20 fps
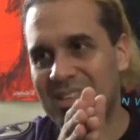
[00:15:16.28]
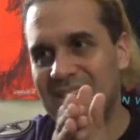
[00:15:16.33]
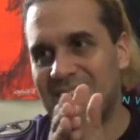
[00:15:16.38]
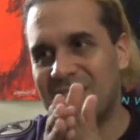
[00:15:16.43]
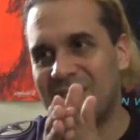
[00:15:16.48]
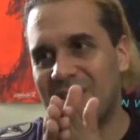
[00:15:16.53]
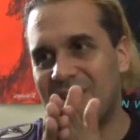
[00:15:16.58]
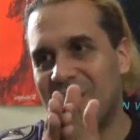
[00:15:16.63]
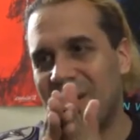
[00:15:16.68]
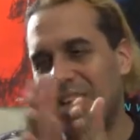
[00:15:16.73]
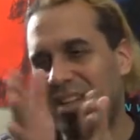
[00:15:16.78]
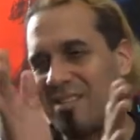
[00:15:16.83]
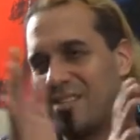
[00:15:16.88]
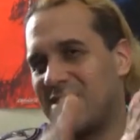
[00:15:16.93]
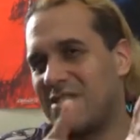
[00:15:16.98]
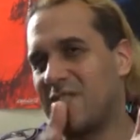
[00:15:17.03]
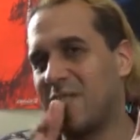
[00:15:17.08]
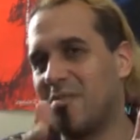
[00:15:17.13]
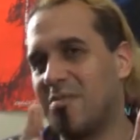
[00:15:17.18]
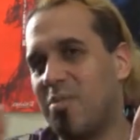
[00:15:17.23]
So at a
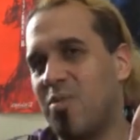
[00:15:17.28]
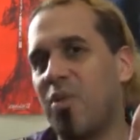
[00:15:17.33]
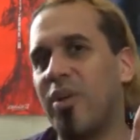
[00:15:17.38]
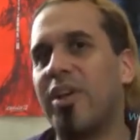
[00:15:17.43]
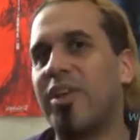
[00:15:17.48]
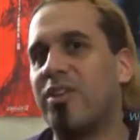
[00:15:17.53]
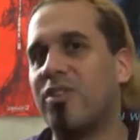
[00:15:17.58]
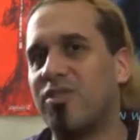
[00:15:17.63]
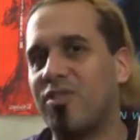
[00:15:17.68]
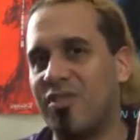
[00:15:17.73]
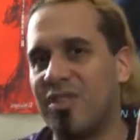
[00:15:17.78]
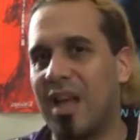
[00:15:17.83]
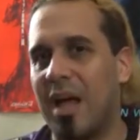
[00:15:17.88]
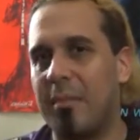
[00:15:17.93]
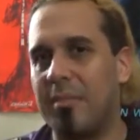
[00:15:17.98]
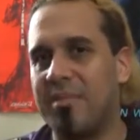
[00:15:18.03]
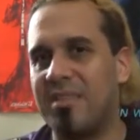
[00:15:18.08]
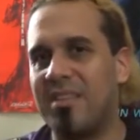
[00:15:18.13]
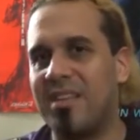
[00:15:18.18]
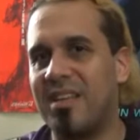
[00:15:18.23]
certain point, you'll
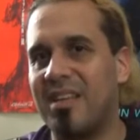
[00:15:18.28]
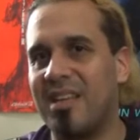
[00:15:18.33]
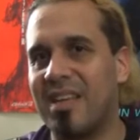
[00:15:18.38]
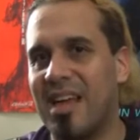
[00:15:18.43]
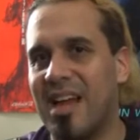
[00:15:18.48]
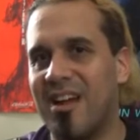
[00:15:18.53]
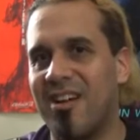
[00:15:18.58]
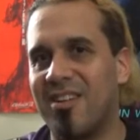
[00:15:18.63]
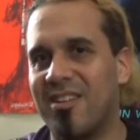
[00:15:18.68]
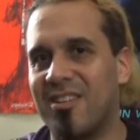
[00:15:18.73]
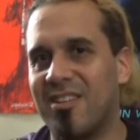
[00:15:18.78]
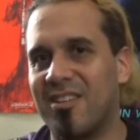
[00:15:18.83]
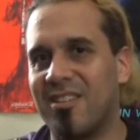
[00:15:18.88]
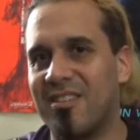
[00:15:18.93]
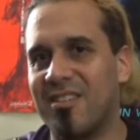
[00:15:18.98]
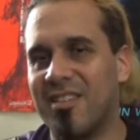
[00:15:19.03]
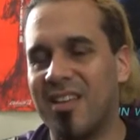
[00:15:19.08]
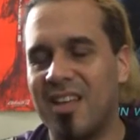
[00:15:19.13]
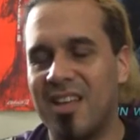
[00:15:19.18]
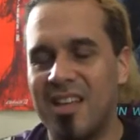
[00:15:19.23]
stop seeing
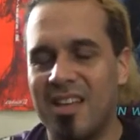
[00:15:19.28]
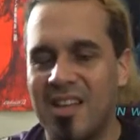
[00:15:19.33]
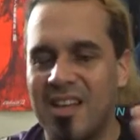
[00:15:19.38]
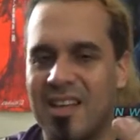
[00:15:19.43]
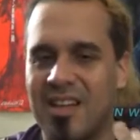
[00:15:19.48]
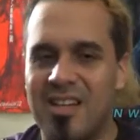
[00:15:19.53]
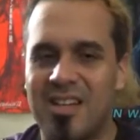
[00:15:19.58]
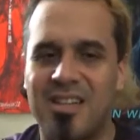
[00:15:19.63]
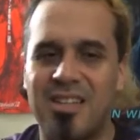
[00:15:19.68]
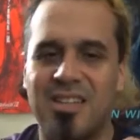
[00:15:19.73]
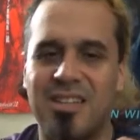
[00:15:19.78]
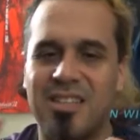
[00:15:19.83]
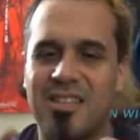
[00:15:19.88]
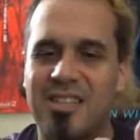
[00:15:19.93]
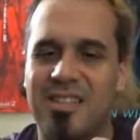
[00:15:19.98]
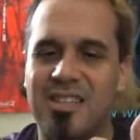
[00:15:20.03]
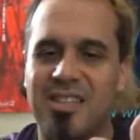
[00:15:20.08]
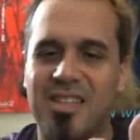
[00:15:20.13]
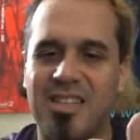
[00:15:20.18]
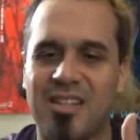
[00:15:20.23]
characters. Uh,
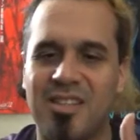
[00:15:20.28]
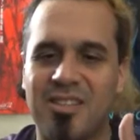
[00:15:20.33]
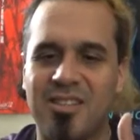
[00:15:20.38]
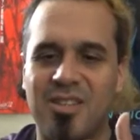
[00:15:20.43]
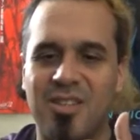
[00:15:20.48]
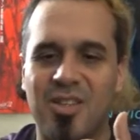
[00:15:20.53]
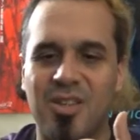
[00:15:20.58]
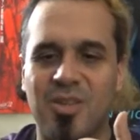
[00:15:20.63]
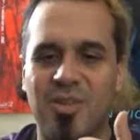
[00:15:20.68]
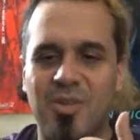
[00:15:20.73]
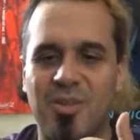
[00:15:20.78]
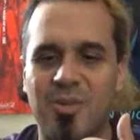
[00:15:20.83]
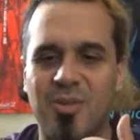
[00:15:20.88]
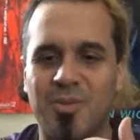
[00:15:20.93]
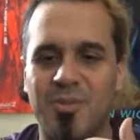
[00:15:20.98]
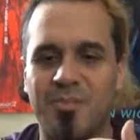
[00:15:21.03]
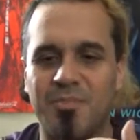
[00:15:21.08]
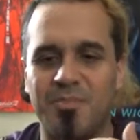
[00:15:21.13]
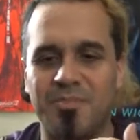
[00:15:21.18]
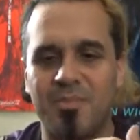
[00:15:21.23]
there's
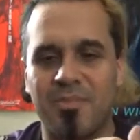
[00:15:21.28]
no...